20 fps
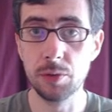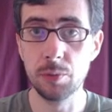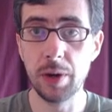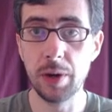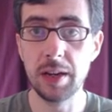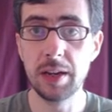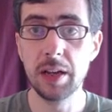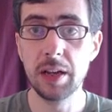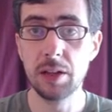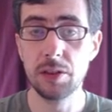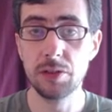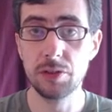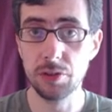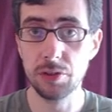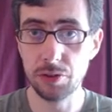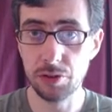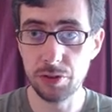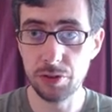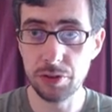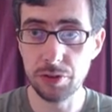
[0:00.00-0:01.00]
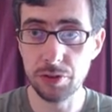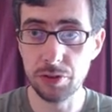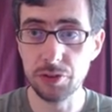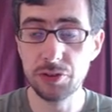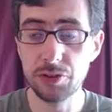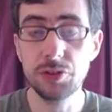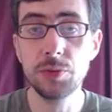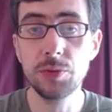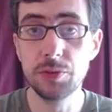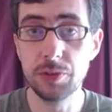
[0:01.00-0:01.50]
in a way that that
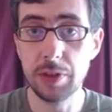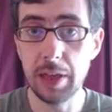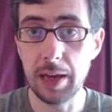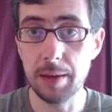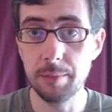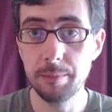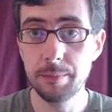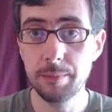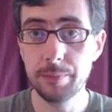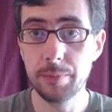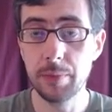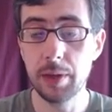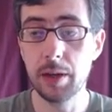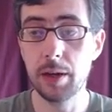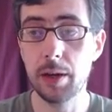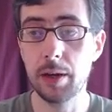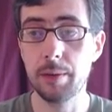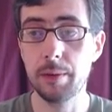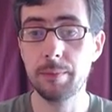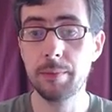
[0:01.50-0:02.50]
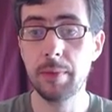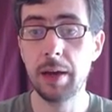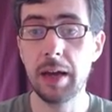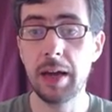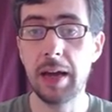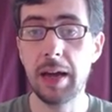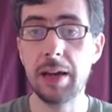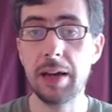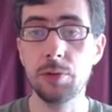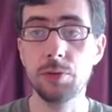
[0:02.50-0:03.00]
suits them um,
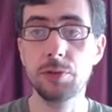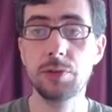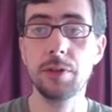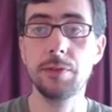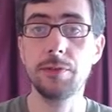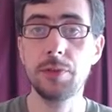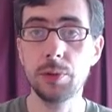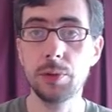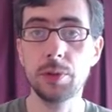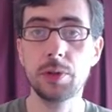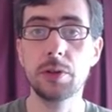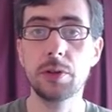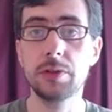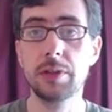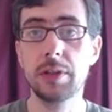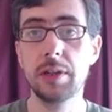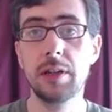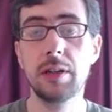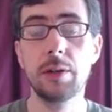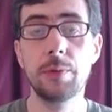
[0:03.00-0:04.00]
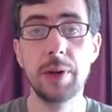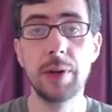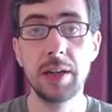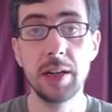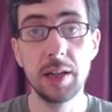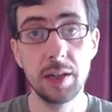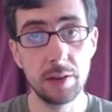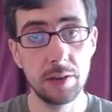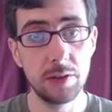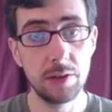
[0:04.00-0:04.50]
and also viewing content in a way
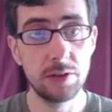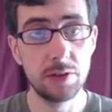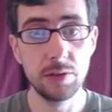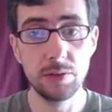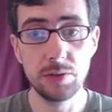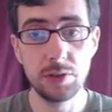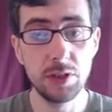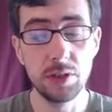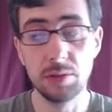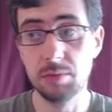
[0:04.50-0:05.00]
that suits